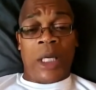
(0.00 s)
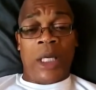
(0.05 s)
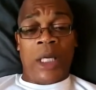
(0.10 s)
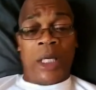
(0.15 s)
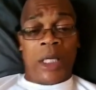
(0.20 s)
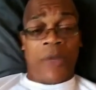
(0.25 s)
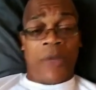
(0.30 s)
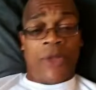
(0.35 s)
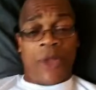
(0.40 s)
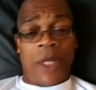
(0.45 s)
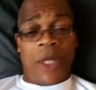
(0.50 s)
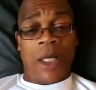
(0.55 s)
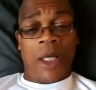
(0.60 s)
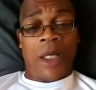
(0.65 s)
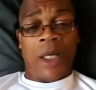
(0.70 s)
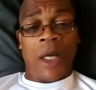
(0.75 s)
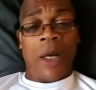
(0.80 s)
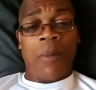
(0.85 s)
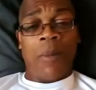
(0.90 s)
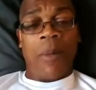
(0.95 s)

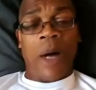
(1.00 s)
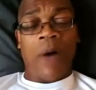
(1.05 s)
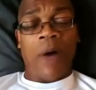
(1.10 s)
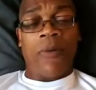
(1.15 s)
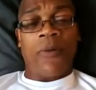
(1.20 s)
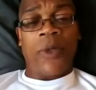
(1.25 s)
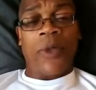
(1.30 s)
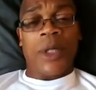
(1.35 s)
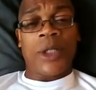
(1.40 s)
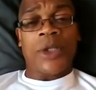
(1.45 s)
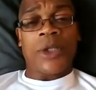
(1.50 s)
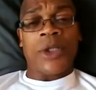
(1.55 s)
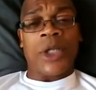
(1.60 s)
anything about this.